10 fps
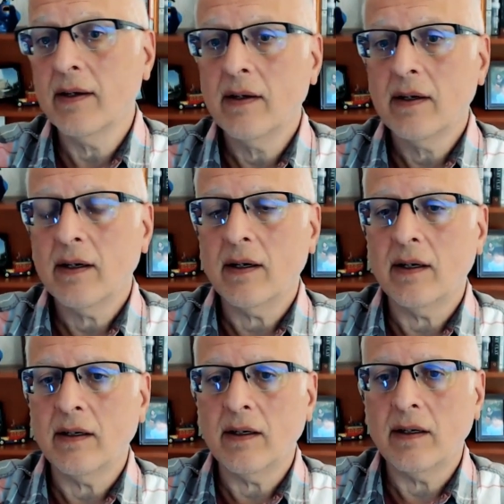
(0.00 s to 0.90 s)

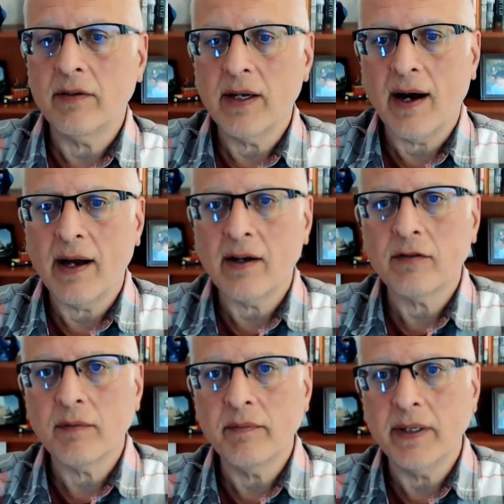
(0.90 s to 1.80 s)
of the aisle
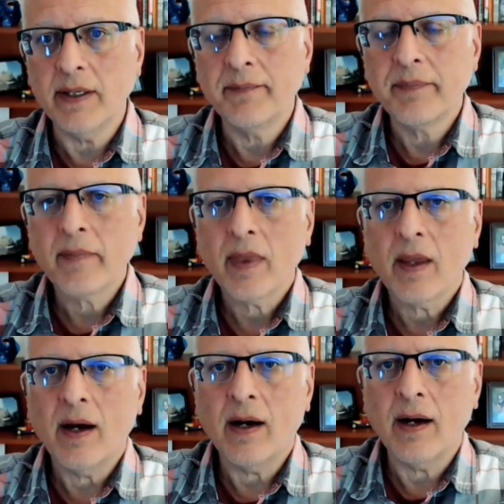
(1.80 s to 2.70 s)
from me.
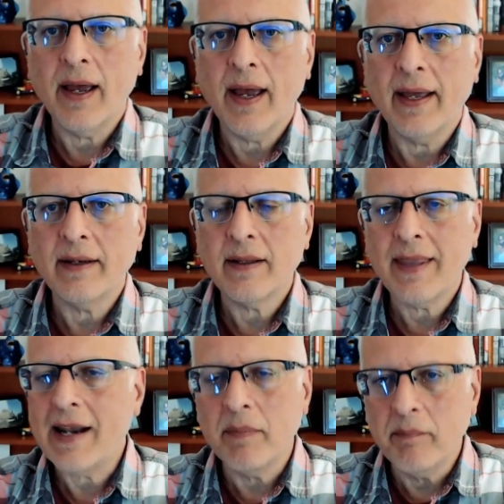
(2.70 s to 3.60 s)
And
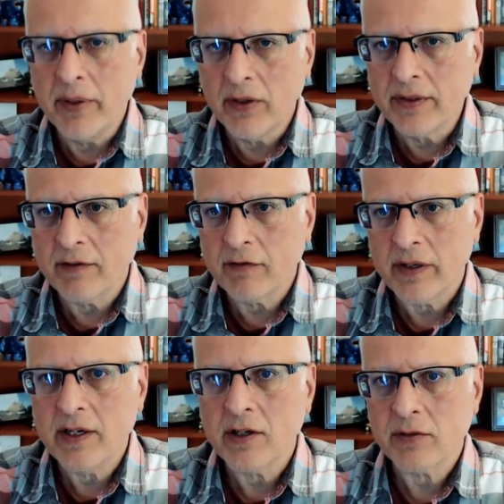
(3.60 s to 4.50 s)
that had been building for
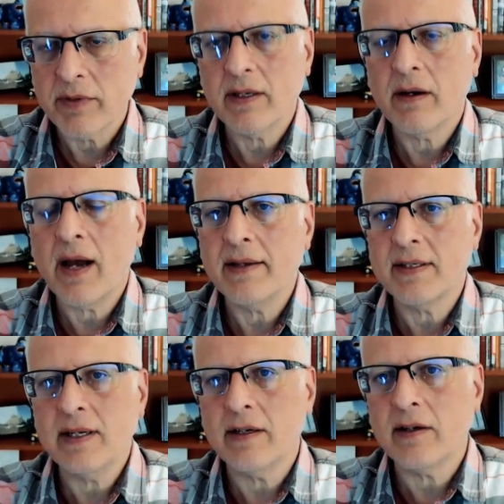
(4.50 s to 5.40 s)
years. I had
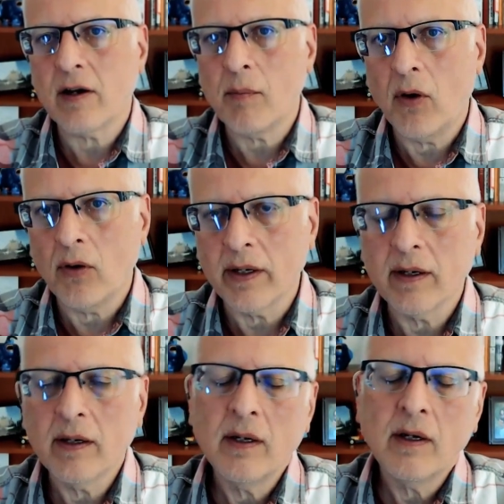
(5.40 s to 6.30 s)
seen it in our polling
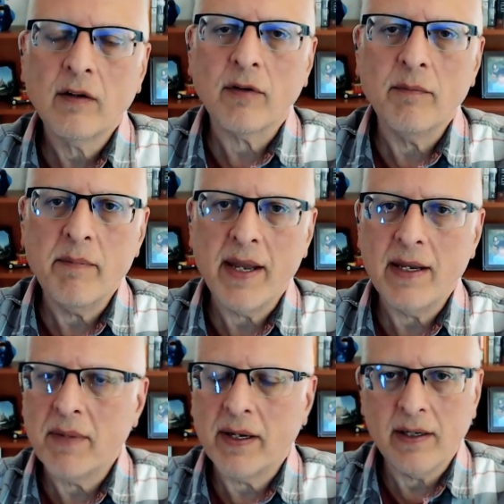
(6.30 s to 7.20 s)
for many,
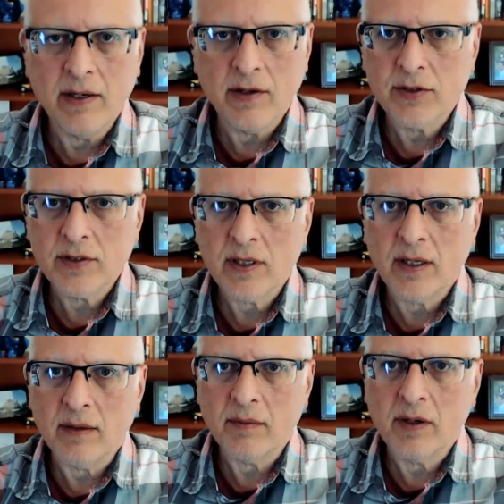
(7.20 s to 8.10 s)
many years,
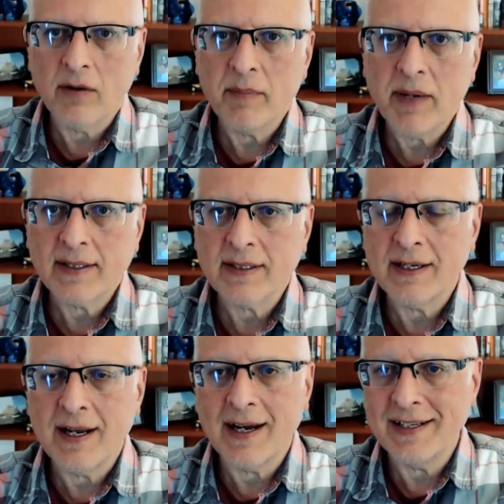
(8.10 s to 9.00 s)
going back to the
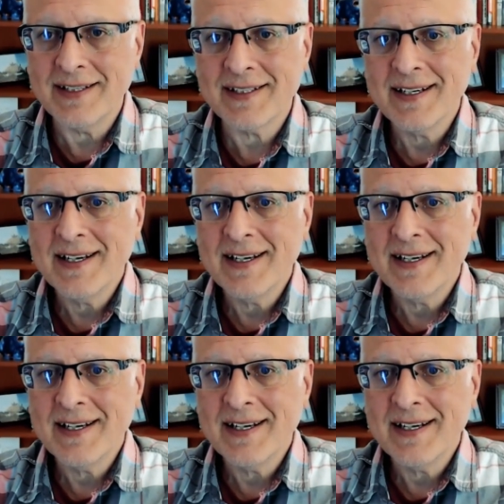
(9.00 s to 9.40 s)
90s.